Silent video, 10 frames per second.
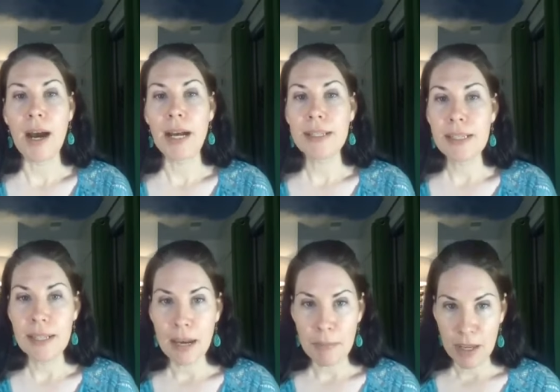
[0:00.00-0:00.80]
I did
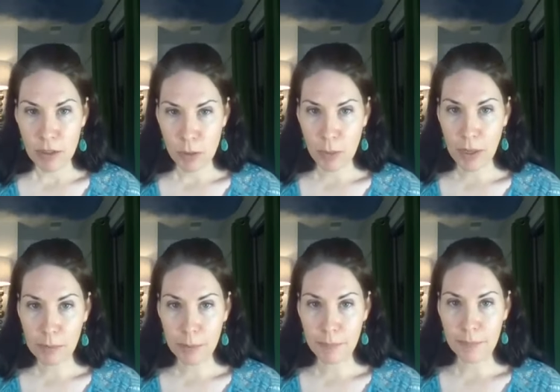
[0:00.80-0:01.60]
not make this
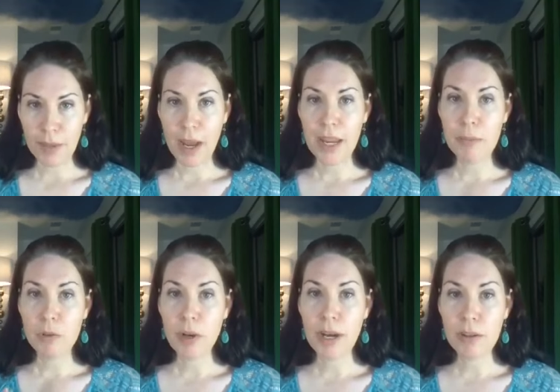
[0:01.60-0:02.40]
problem. I am
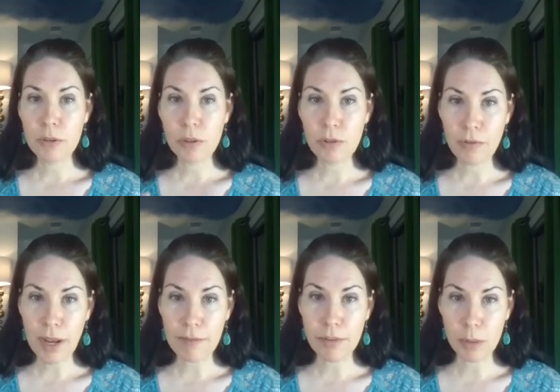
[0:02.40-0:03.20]
trying to
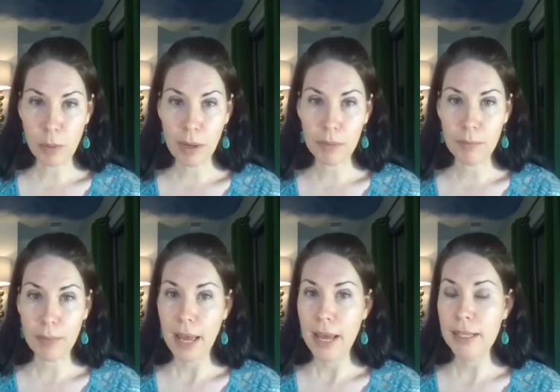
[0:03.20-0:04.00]
survive this
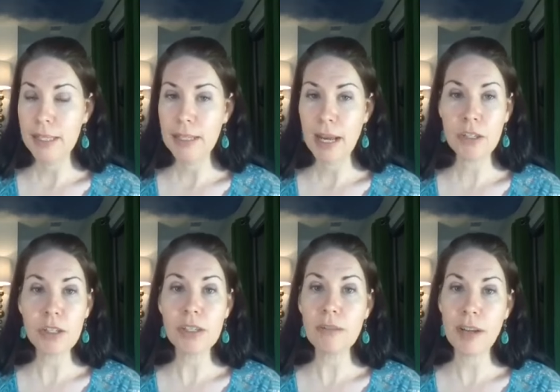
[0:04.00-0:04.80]
problem. And it's not
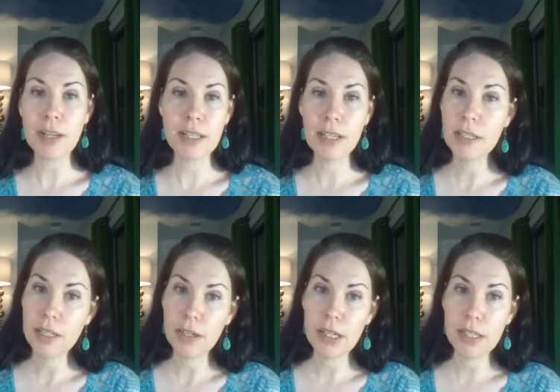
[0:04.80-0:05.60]
just affecting
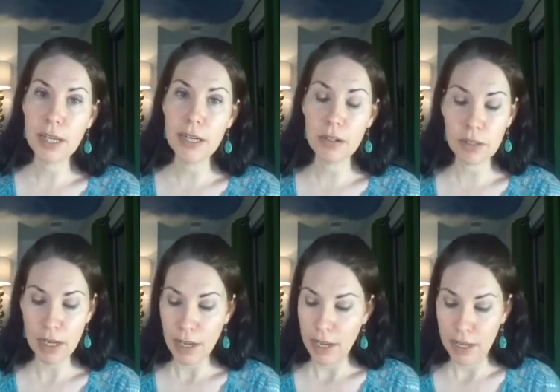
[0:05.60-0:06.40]
interior designers,
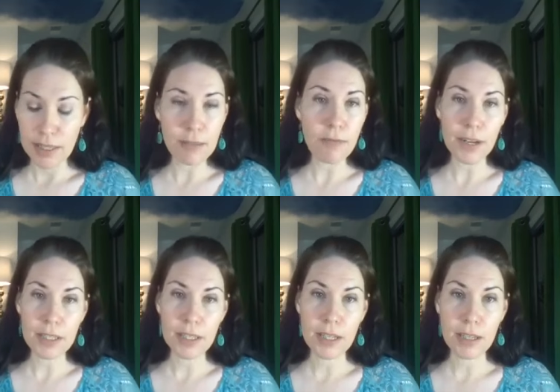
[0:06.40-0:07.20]
it's
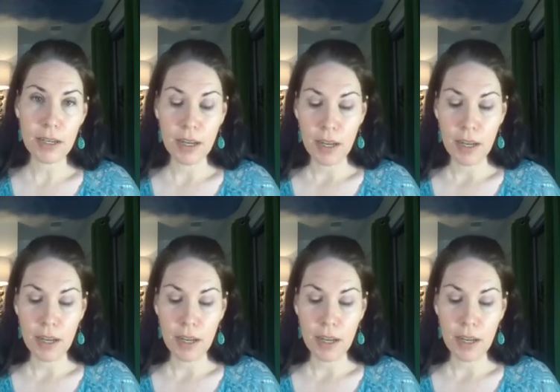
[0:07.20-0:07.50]
infecting